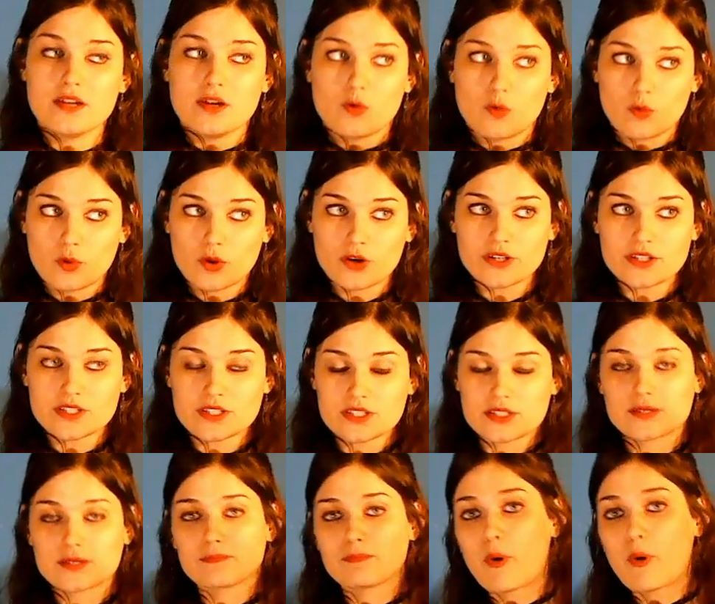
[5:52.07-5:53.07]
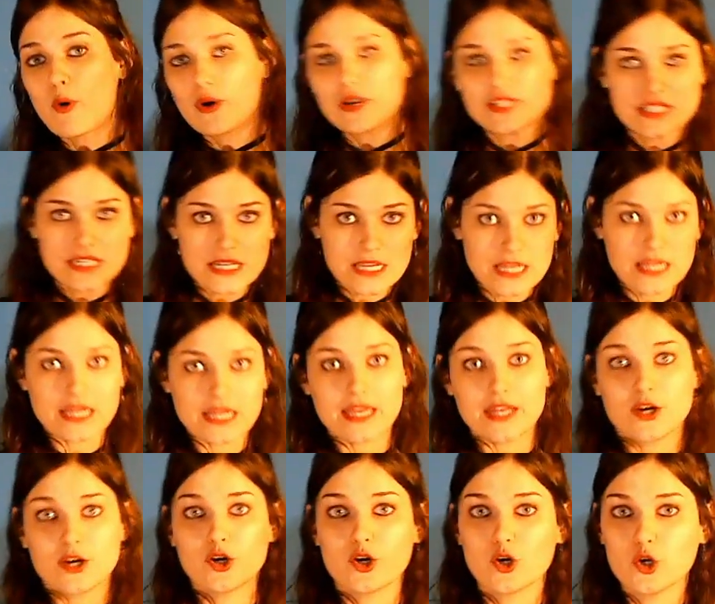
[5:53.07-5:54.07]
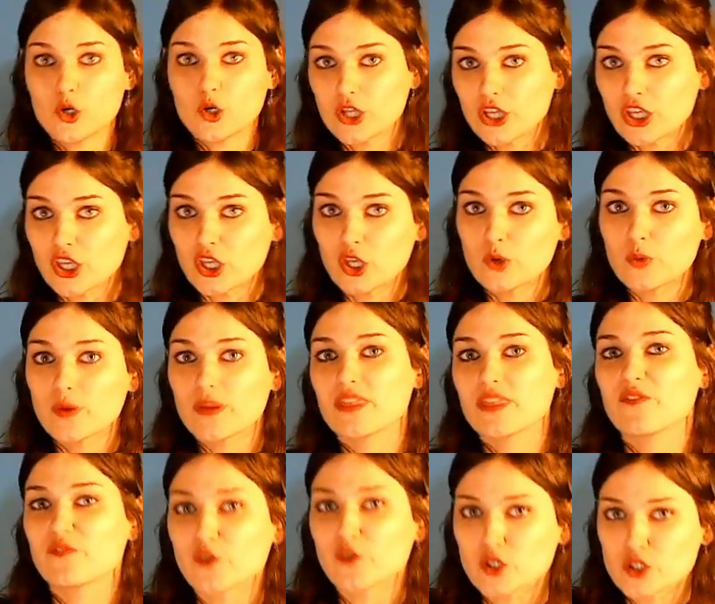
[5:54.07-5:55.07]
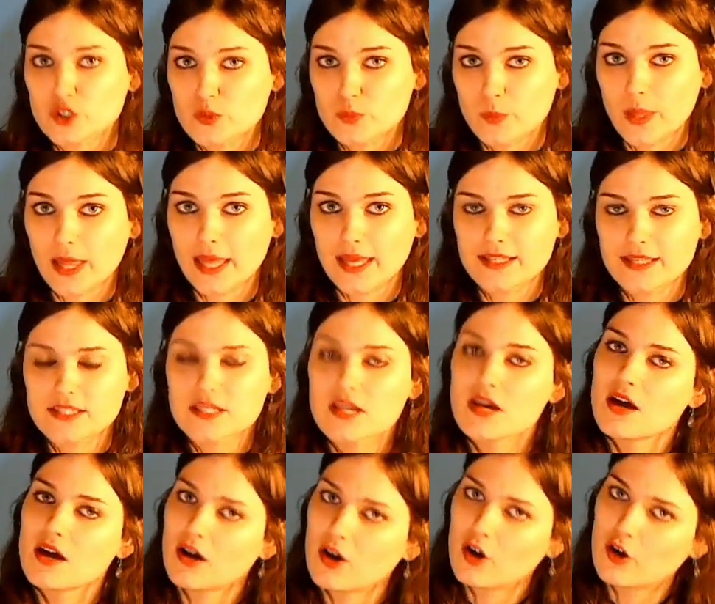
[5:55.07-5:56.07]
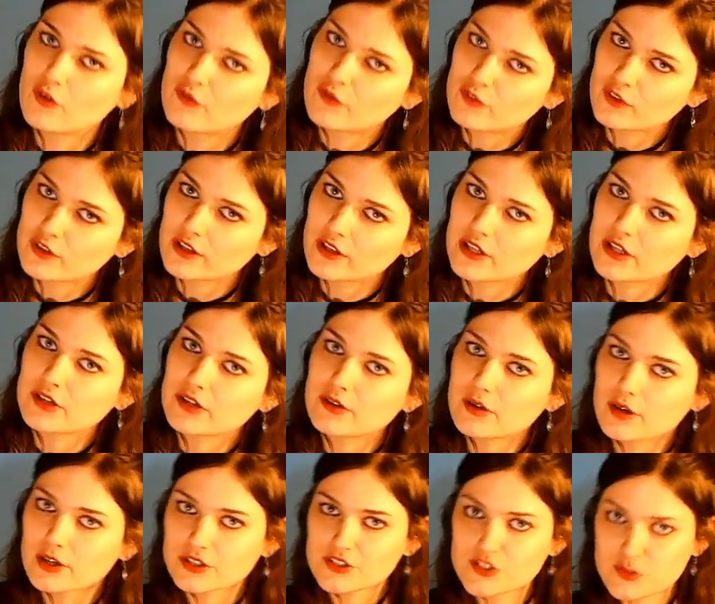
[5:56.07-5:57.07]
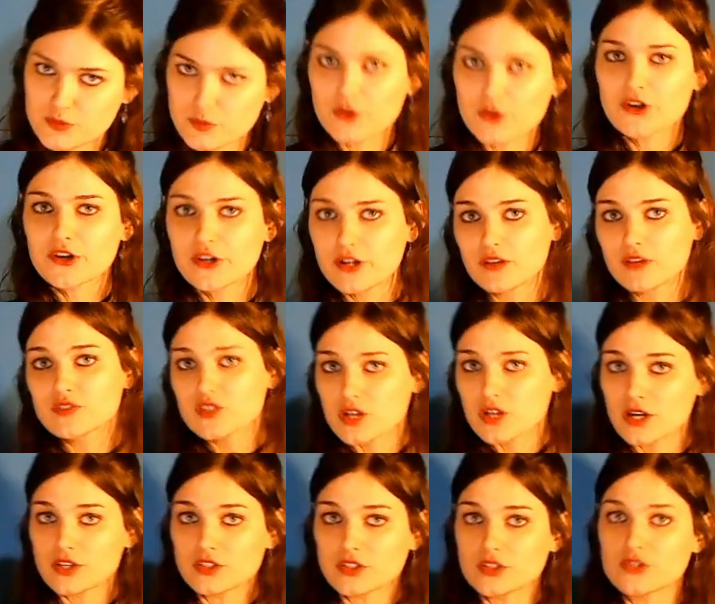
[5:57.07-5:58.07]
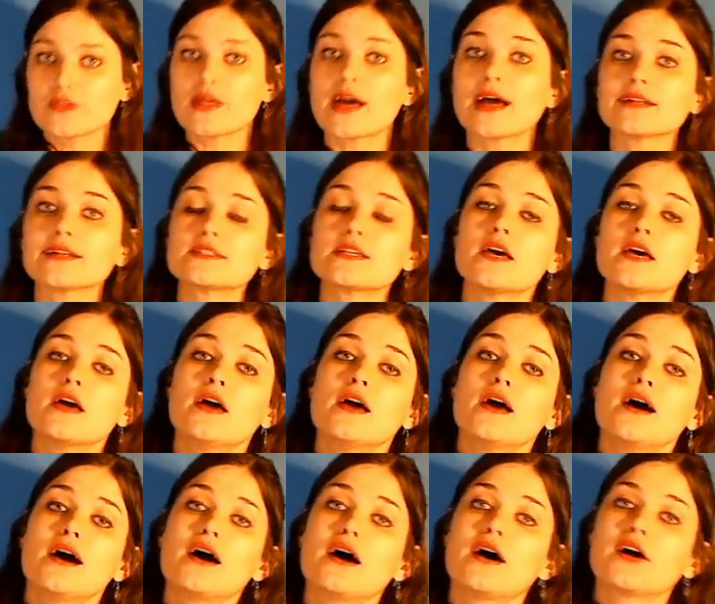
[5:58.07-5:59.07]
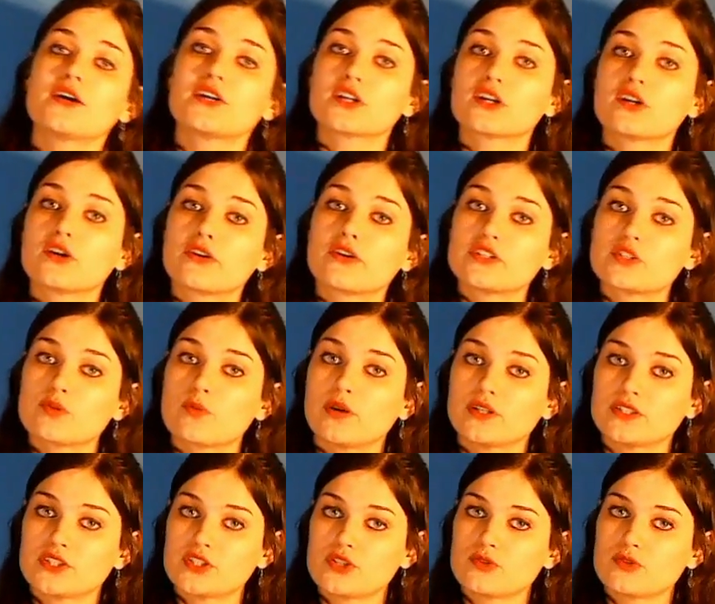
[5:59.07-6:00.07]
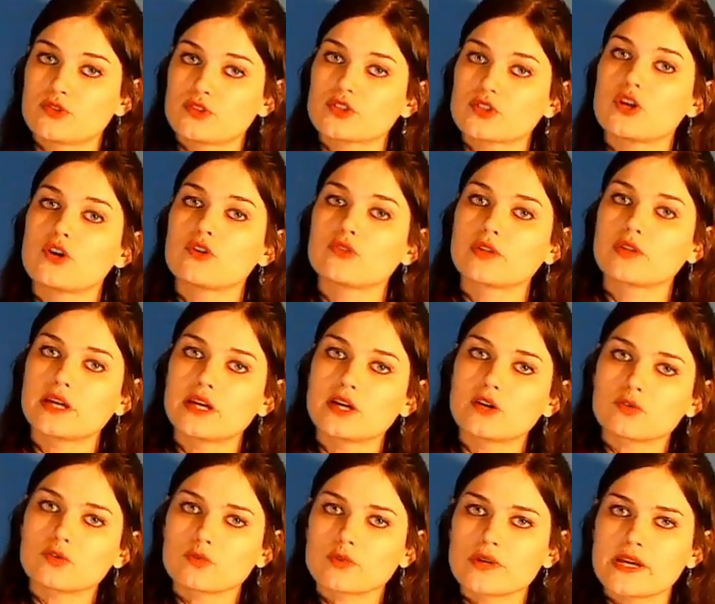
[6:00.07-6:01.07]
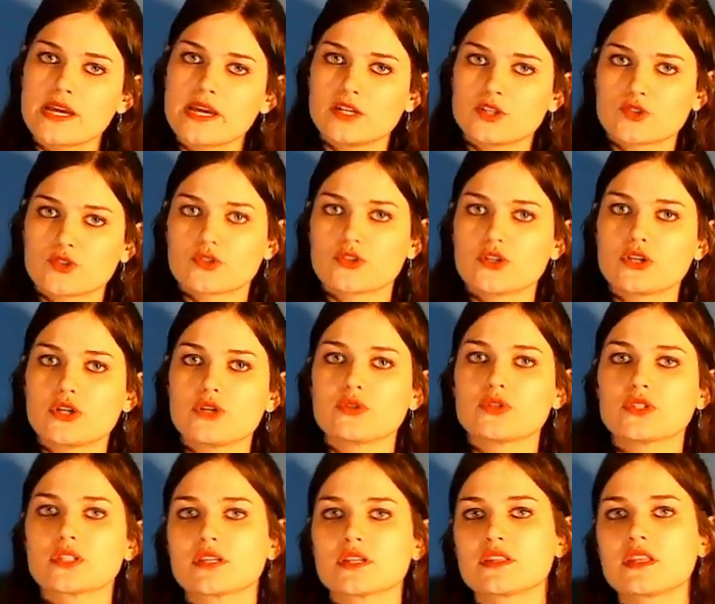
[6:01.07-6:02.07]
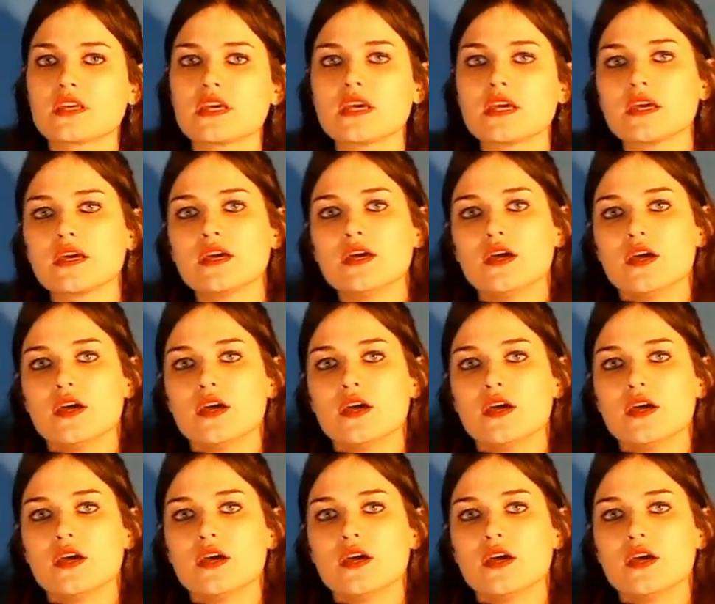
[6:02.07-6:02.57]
was poisoning and hurting you in the first place. Hopefully you are smart enough to not do that. You're going to want to slowly reintroduce the